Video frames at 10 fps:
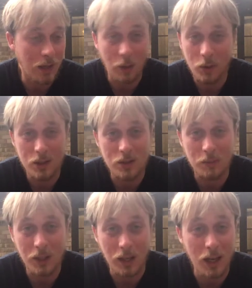I wanted
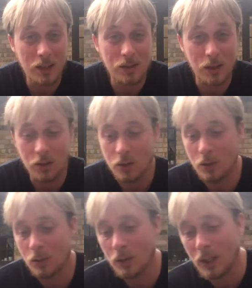something nice and
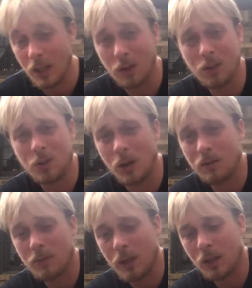new. And I know the 12 is
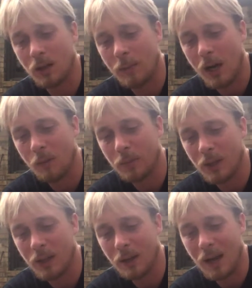about to come out,
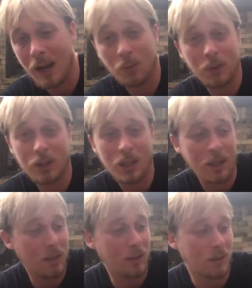but I really
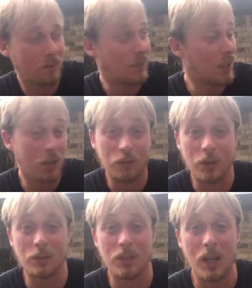needed a
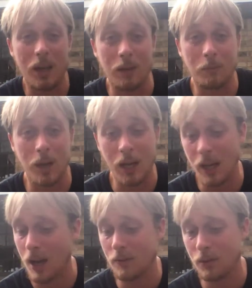phone today. My
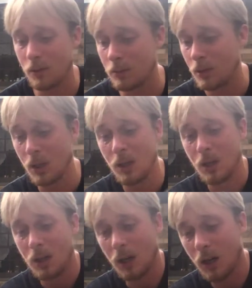iPhone
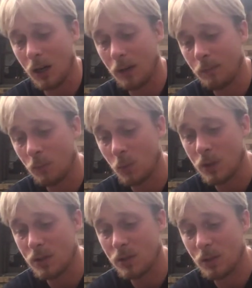
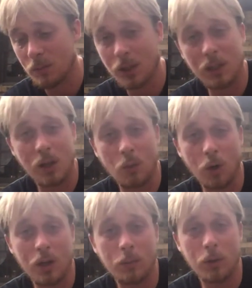was completely
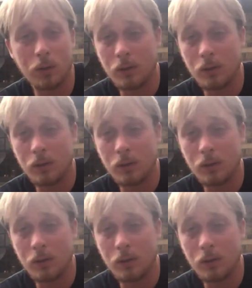unworkable.